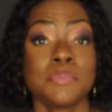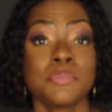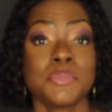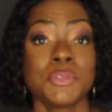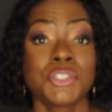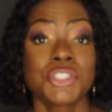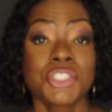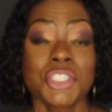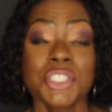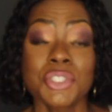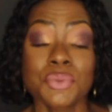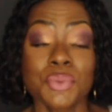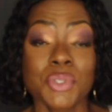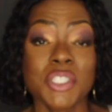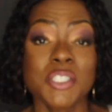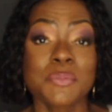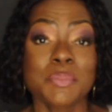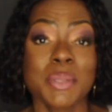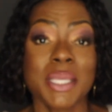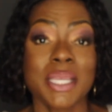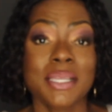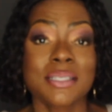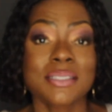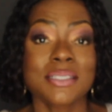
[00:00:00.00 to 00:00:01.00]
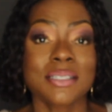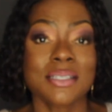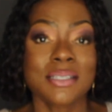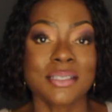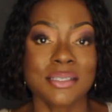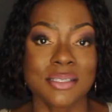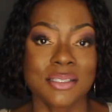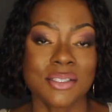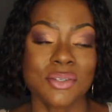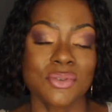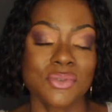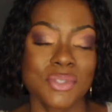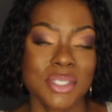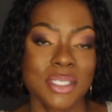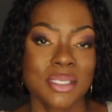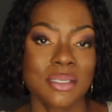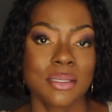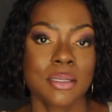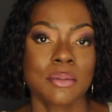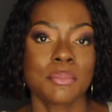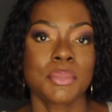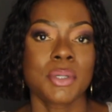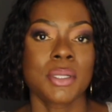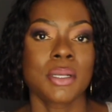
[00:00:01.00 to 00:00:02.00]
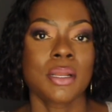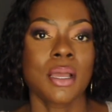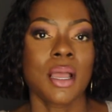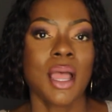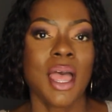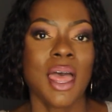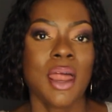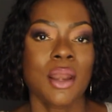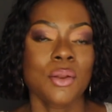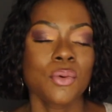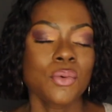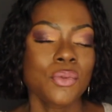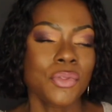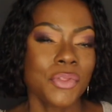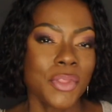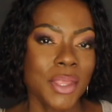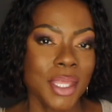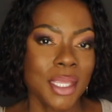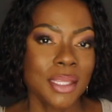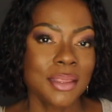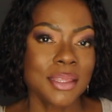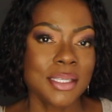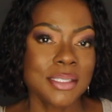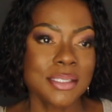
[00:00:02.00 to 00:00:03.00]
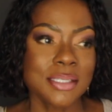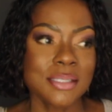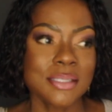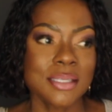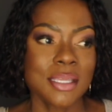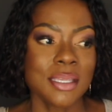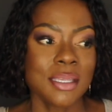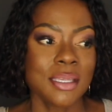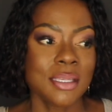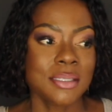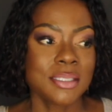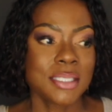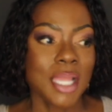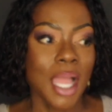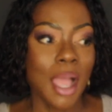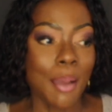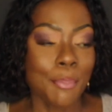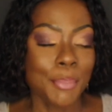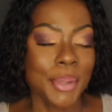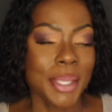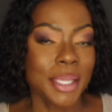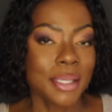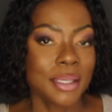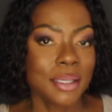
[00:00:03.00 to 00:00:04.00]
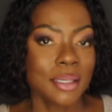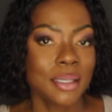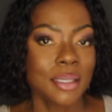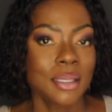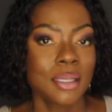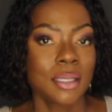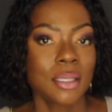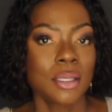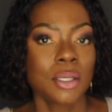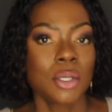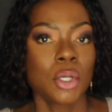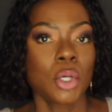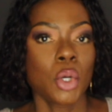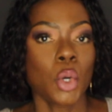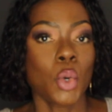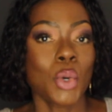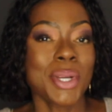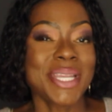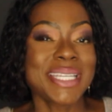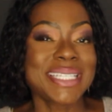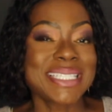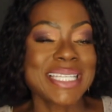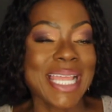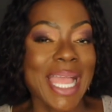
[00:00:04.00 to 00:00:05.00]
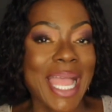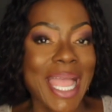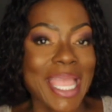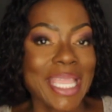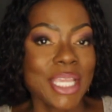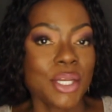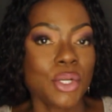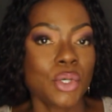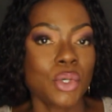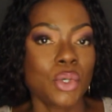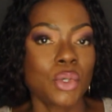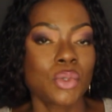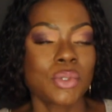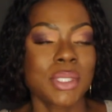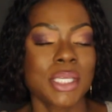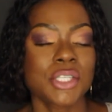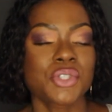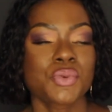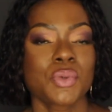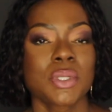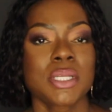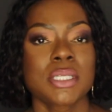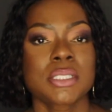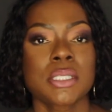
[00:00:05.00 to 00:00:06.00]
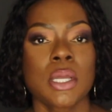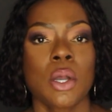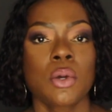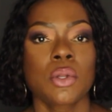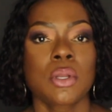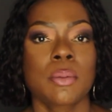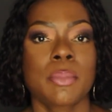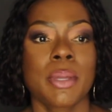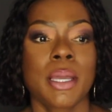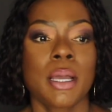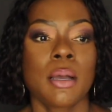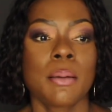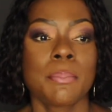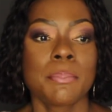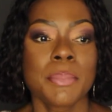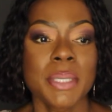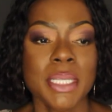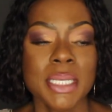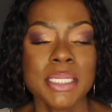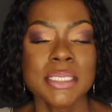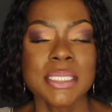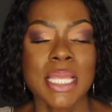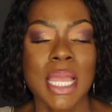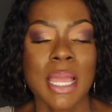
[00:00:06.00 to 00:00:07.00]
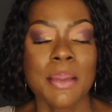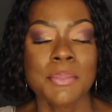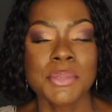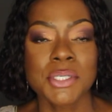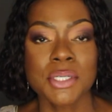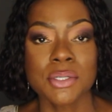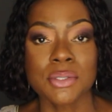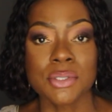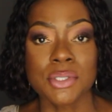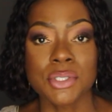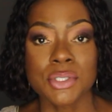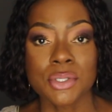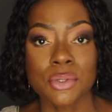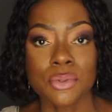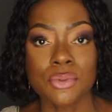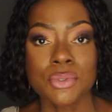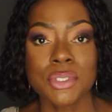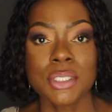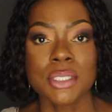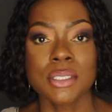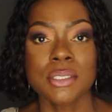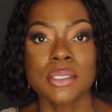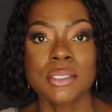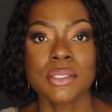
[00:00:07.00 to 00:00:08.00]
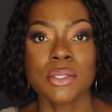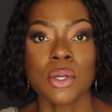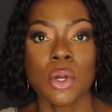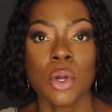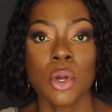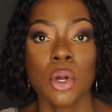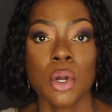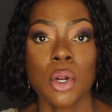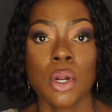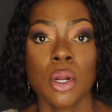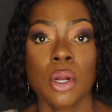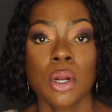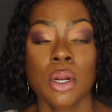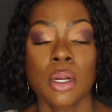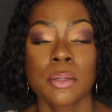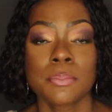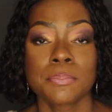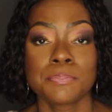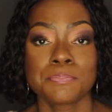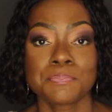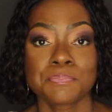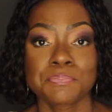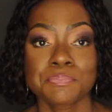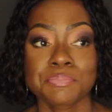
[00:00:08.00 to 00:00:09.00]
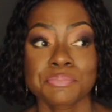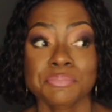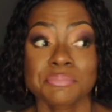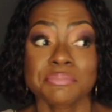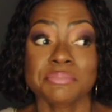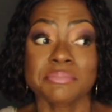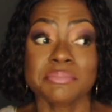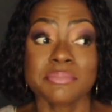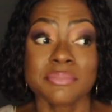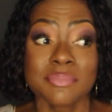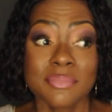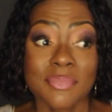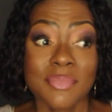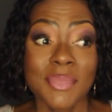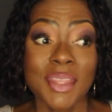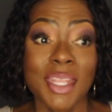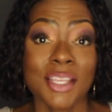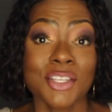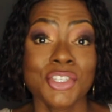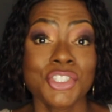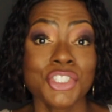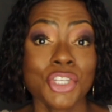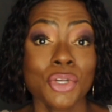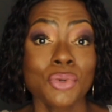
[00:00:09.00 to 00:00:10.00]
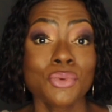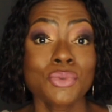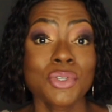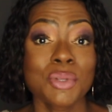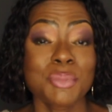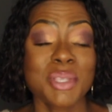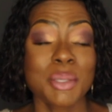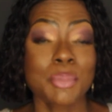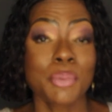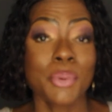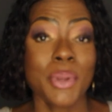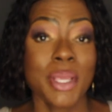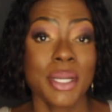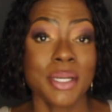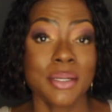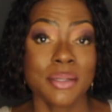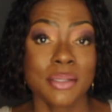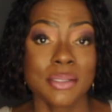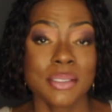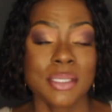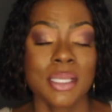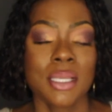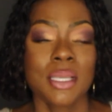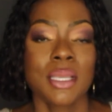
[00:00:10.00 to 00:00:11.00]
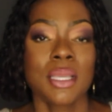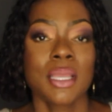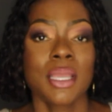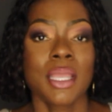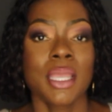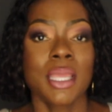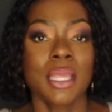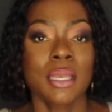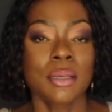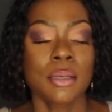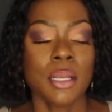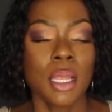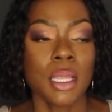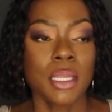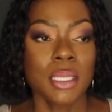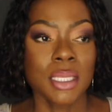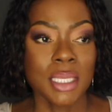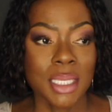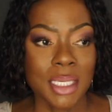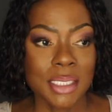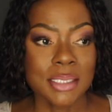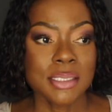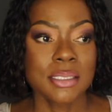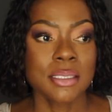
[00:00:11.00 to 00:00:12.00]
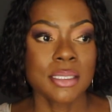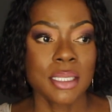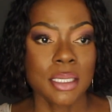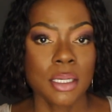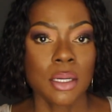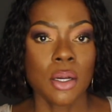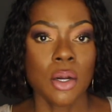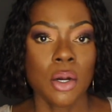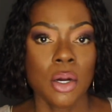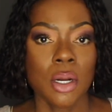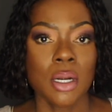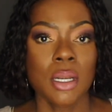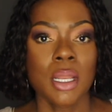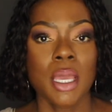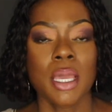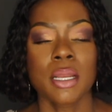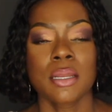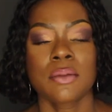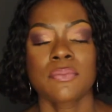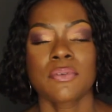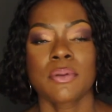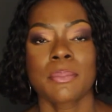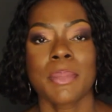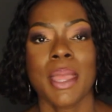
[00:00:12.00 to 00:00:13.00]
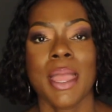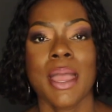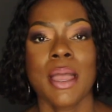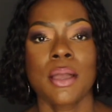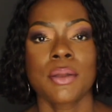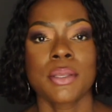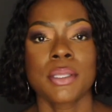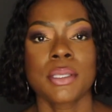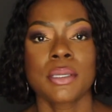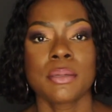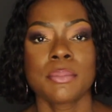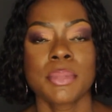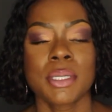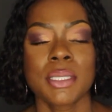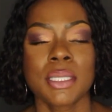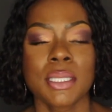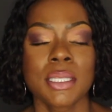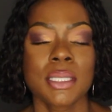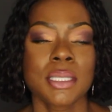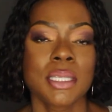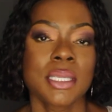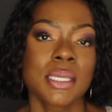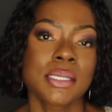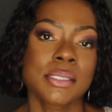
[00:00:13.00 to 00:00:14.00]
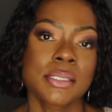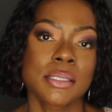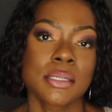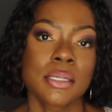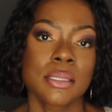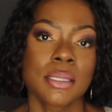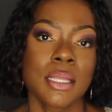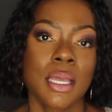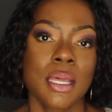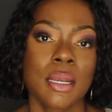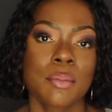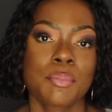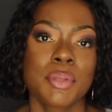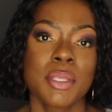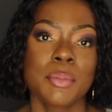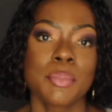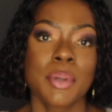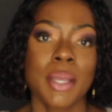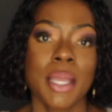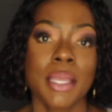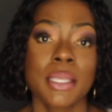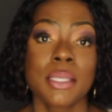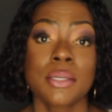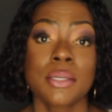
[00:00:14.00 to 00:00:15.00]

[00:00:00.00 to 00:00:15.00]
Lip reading: should respect a consultant, but I don't think this is a topic or a title that's really talked about. Many times consultants are shown to be predators. And yes, there are a lot of them out here, but then yes, there are a lot of people out